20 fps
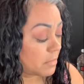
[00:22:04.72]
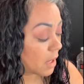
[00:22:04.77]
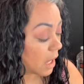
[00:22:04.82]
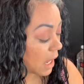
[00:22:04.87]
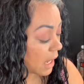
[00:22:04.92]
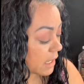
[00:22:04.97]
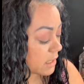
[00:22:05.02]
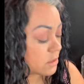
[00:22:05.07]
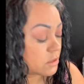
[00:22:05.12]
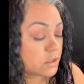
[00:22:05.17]

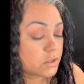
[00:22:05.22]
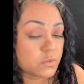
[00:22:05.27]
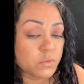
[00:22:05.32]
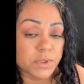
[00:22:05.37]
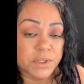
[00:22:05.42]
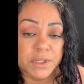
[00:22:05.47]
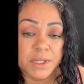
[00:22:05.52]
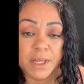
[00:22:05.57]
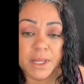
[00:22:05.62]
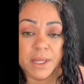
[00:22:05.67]
I just
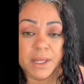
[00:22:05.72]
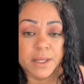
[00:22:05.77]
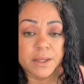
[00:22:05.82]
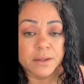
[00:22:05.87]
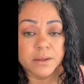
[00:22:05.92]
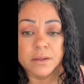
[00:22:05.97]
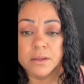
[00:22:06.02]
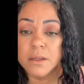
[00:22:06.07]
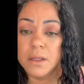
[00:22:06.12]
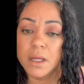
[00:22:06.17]
one day
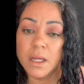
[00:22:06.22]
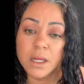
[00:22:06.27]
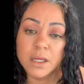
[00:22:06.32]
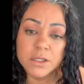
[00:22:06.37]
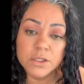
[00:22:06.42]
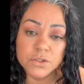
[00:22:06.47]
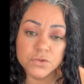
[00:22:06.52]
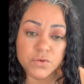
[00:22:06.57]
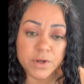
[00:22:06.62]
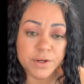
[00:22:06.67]

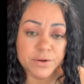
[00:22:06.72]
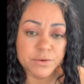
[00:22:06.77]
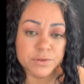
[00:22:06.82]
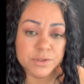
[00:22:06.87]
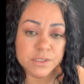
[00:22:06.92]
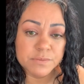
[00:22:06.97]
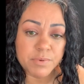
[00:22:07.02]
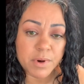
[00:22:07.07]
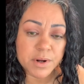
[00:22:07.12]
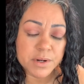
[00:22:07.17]
tried all
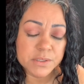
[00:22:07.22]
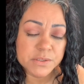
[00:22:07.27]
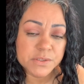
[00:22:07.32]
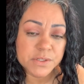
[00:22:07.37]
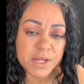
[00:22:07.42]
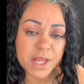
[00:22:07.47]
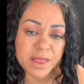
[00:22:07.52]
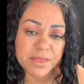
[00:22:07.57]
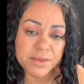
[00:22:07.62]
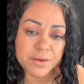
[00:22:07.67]
these products
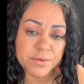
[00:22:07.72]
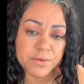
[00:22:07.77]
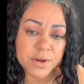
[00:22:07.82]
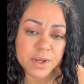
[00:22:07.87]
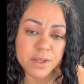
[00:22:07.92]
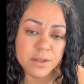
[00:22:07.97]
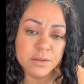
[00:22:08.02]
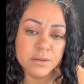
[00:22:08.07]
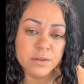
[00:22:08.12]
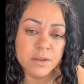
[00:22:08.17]
together
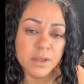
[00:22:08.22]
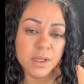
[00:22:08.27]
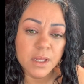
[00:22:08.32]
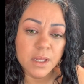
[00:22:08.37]
and